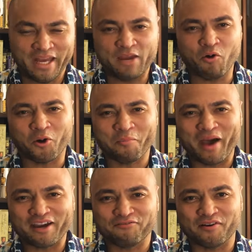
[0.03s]
Hey, welcome
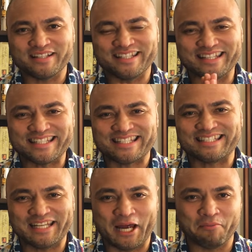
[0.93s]
back, friend, to the
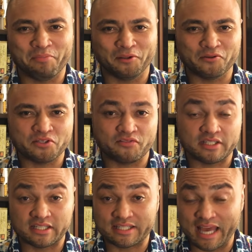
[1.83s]
69 Pillars of
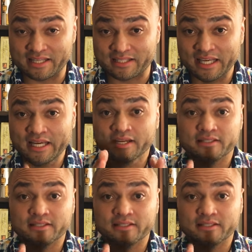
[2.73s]
Success.